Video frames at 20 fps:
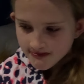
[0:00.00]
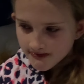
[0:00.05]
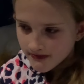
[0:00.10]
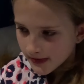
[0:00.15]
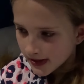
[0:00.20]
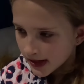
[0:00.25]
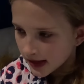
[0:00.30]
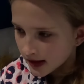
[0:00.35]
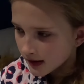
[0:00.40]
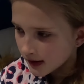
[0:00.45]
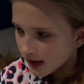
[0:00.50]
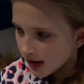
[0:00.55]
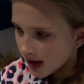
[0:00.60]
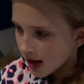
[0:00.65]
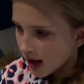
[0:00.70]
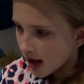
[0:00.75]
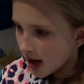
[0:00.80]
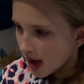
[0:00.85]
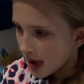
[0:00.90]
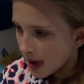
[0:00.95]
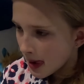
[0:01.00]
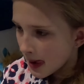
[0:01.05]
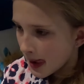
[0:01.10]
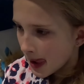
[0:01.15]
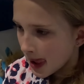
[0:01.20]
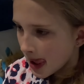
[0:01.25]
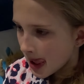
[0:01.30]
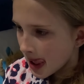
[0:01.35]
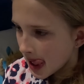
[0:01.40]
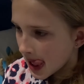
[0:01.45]
a great deal of time in
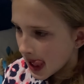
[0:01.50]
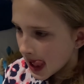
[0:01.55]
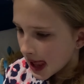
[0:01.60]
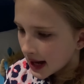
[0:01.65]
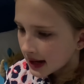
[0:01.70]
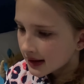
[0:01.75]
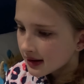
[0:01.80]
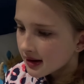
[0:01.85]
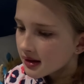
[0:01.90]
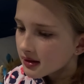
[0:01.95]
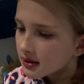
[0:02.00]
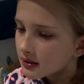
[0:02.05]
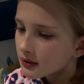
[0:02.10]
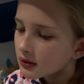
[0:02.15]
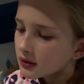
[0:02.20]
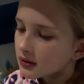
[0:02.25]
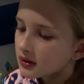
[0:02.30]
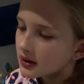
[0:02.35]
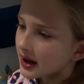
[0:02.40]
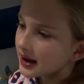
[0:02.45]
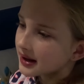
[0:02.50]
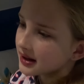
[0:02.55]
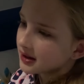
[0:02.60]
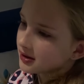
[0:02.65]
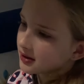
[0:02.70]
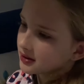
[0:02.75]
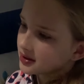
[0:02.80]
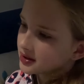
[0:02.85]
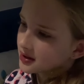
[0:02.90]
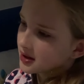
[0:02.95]
there, do you? So and it's good that you
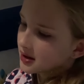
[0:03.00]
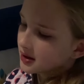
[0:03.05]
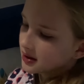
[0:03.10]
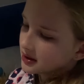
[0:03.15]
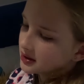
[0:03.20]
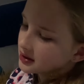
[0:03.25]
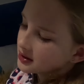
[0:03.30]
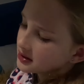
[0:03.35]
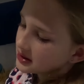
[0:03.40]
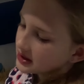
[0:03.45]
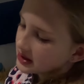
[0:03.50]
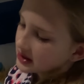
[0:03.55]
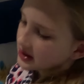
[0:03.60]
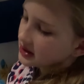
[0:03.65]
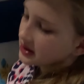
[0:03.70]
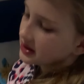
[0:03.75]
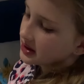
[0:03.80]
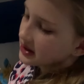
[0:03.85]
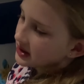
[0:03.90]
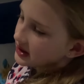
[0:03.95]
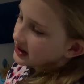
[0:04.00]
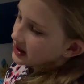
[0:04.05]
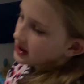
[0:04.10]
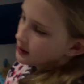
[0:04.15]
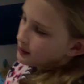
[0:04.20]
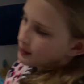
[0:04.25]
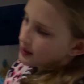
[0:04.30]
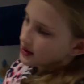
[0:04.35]
just got a, little, a little